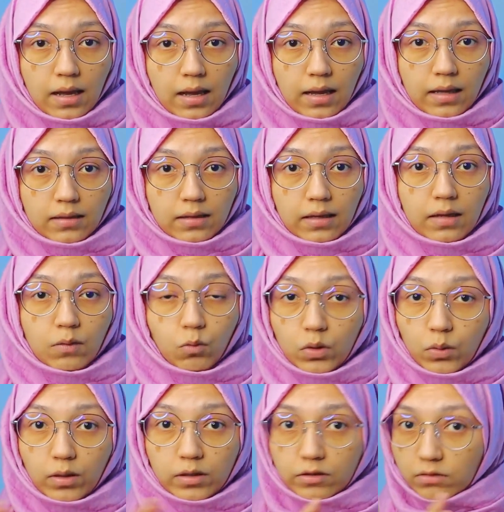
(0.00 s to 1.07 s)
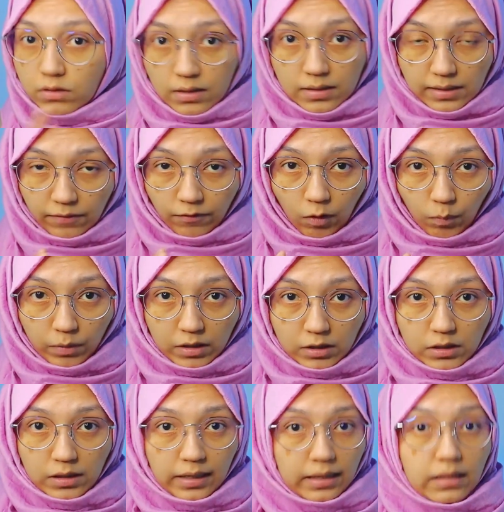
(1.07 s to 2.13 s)
and then we will use this
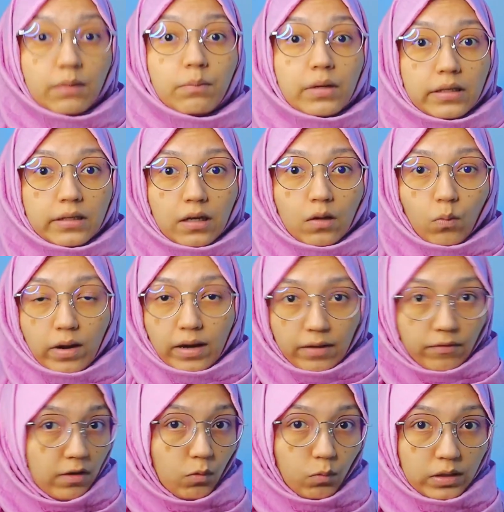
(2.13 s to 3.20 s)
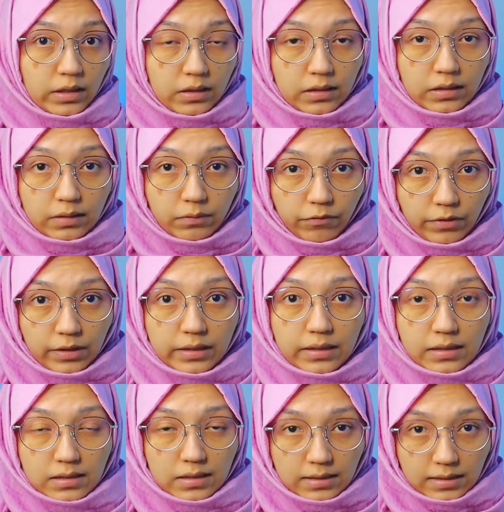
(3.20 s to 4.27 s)
information in the middle whenever we feel
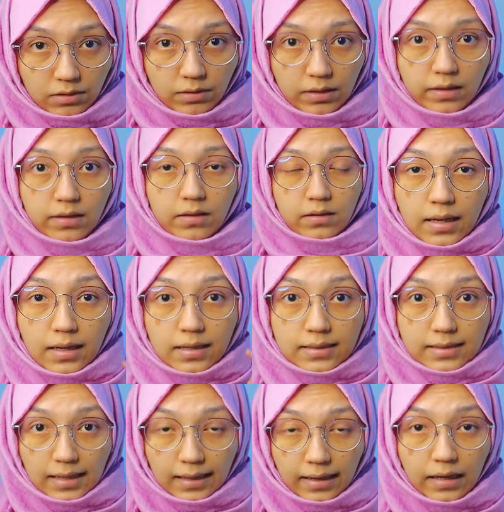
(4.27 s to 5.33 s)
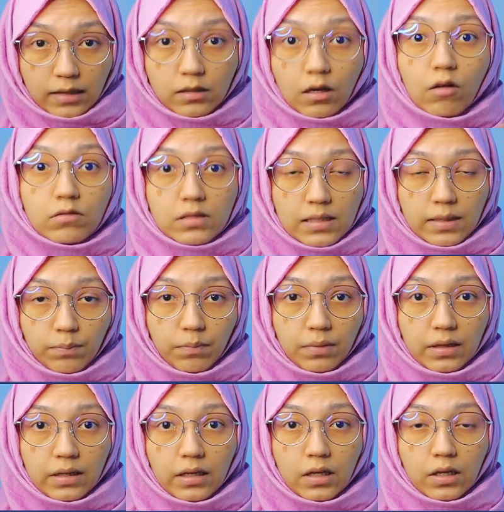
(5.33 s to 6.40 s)
necessary. And second, don't
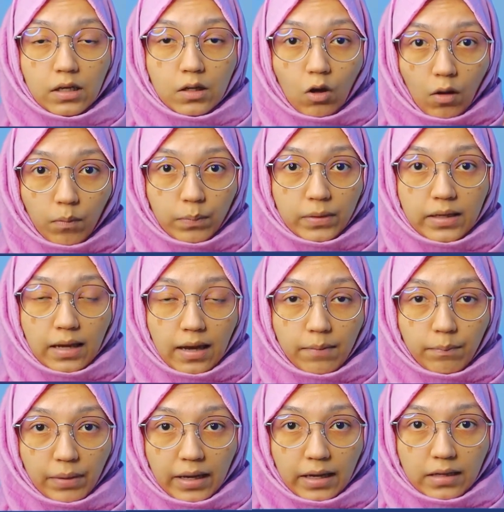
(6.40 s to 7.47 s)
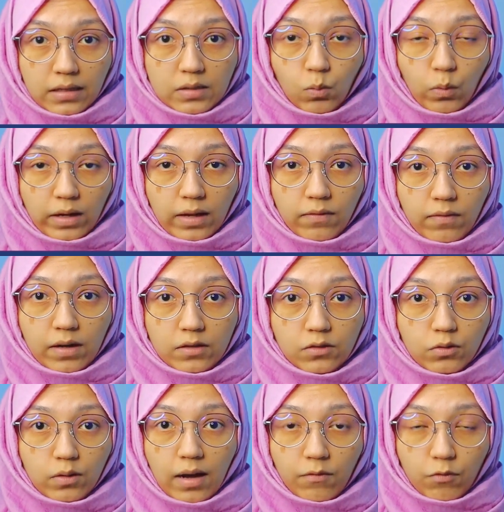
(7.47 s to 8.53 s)
simply copy and paste whatever
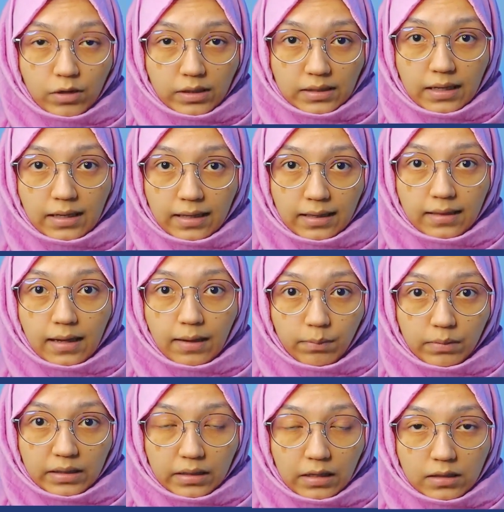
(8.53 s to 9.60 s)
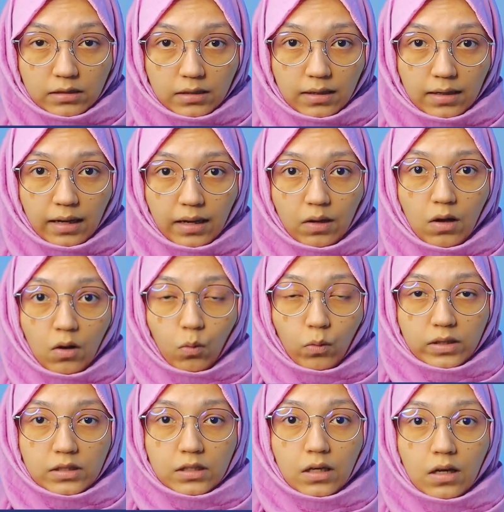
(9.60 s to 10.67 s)
you have written in the application, like
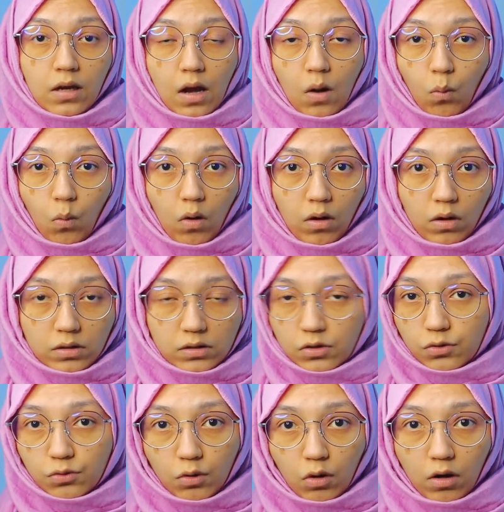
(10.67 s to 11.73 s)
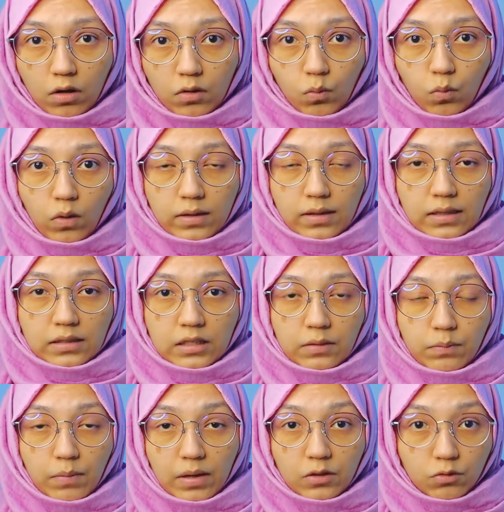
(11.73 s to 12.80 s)
which award you got, what
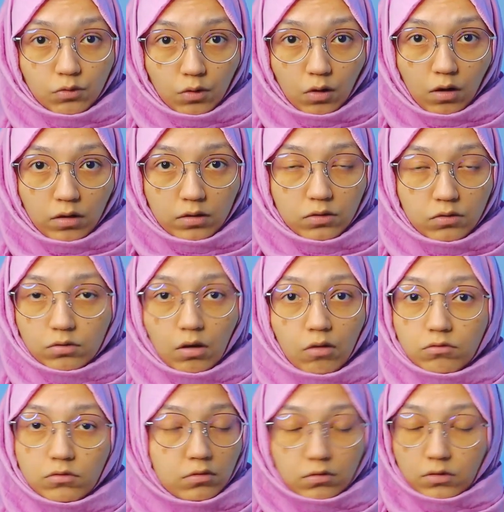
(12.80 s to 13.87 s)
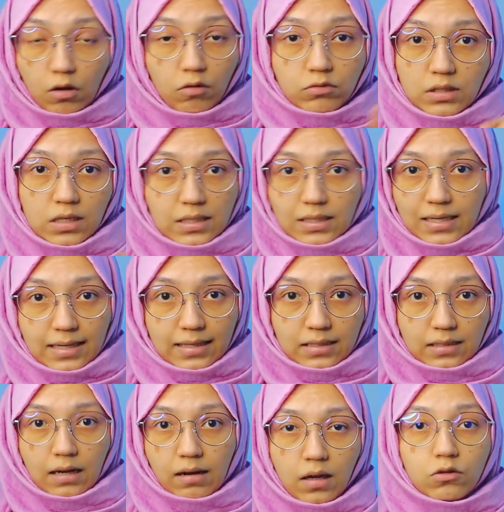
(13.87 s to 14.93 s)
achievement you got. You don't just
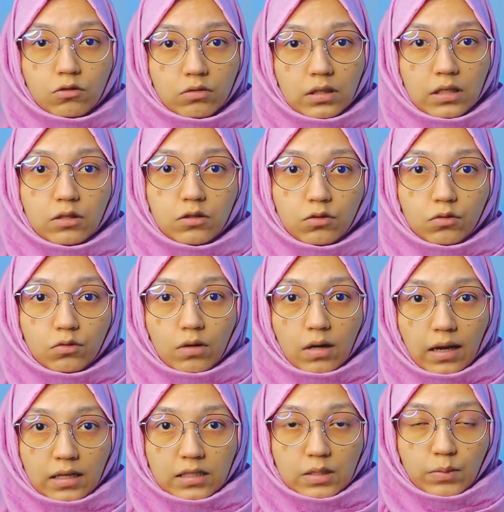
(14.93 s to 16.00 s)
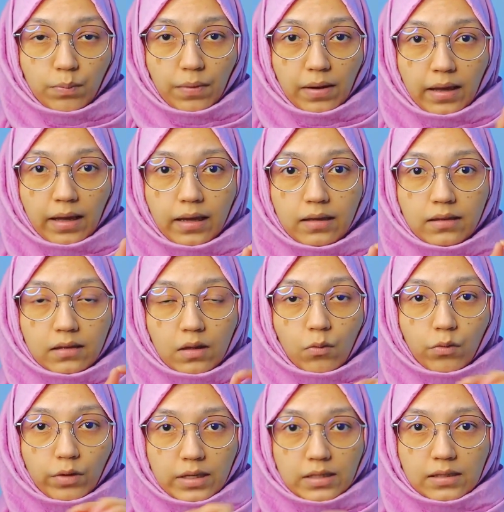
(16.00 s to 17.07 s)
list out. You need to explain the
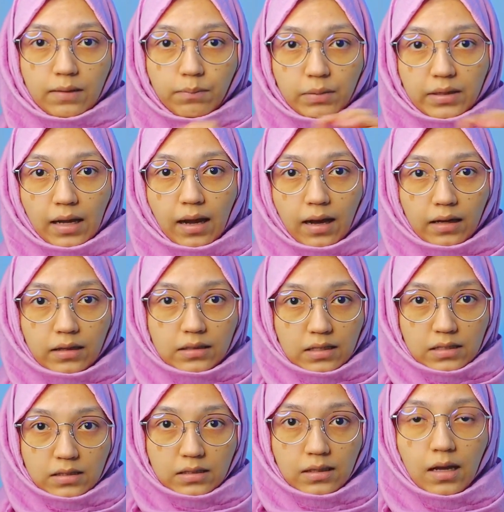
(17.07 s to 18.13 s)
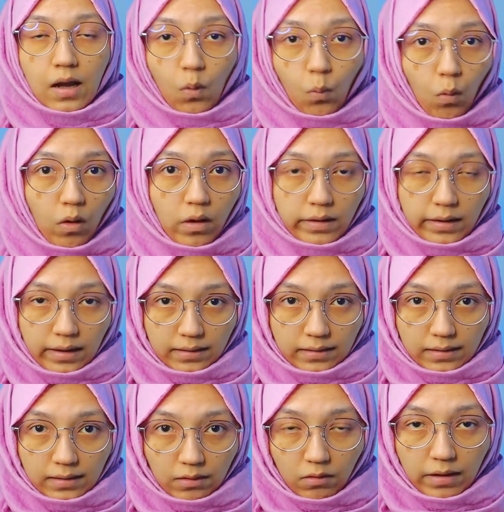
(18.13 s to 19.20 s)
reason behind this award and
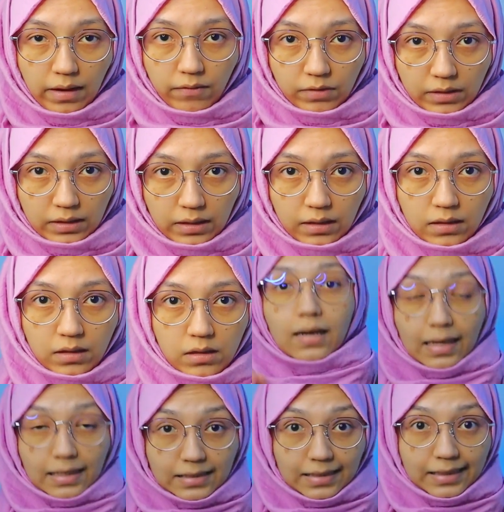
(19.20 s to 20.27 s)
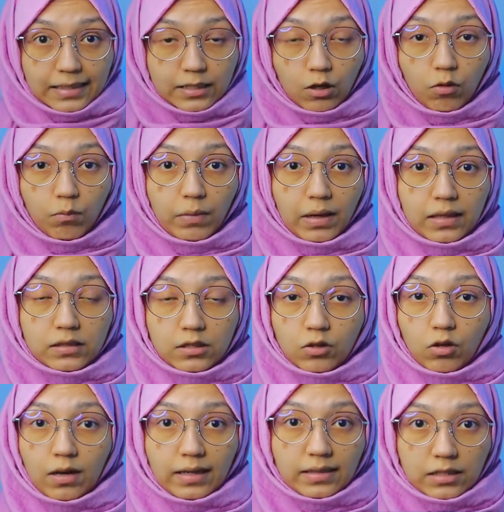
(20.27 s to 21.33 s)
everything. Lastly, don't make
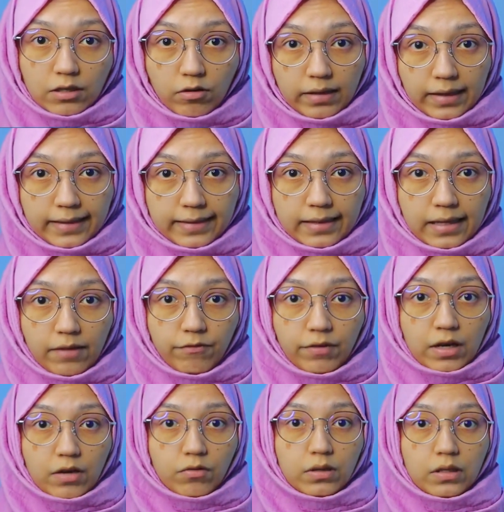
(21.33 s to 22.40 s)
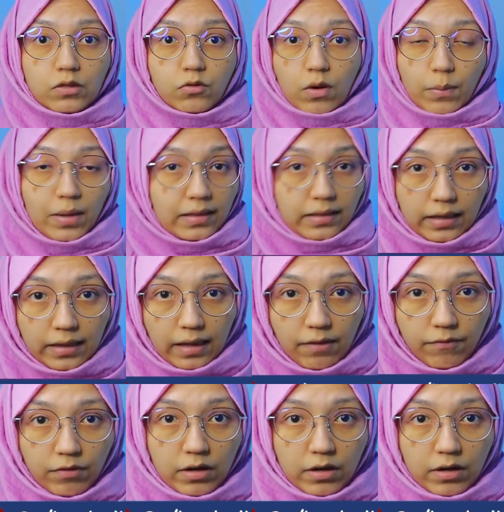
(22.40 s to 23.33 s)
your letter intent very dramatic and